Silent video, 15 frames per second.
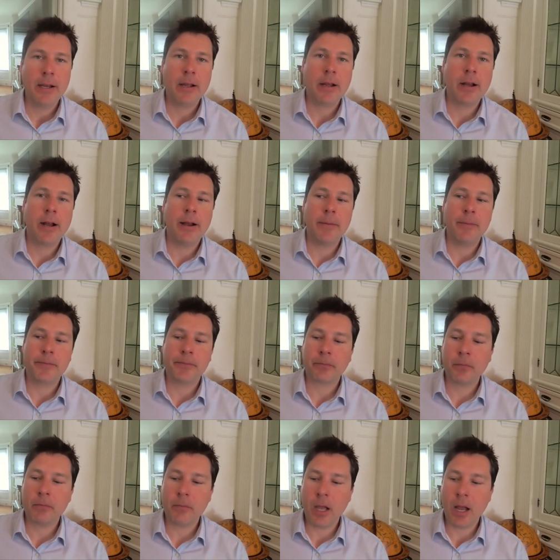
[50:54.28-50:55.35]

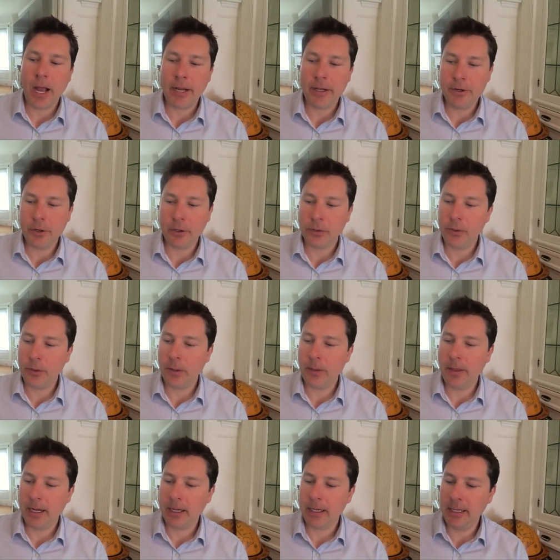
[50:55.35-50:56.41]
I understood
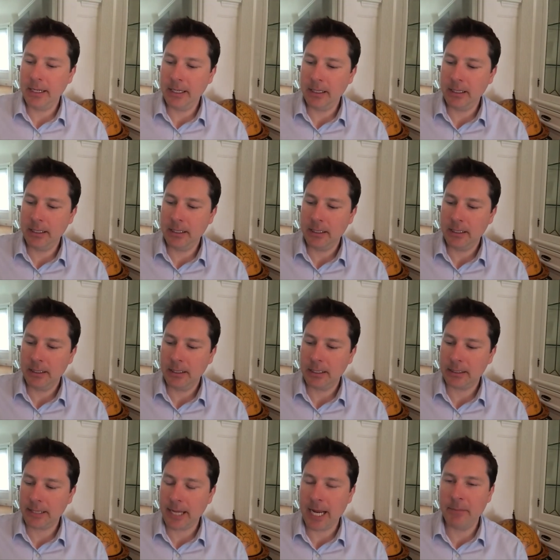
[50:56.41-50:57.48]
that he
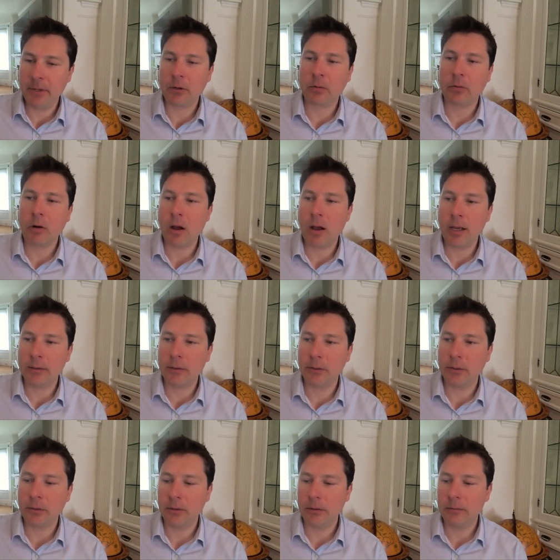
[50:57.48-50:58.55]
came
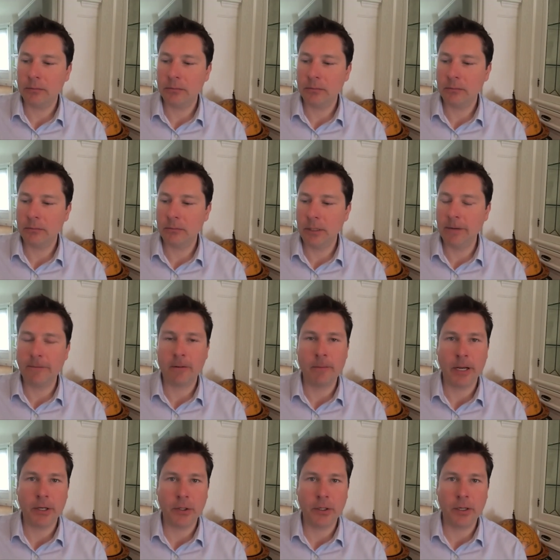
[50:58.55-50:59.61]
across
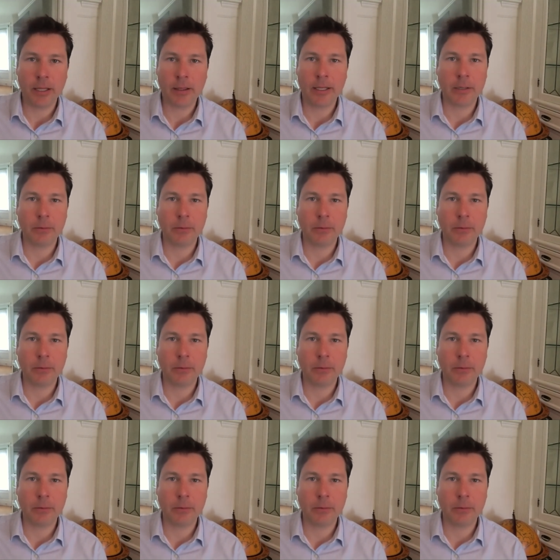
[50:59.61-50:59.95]
information. I think it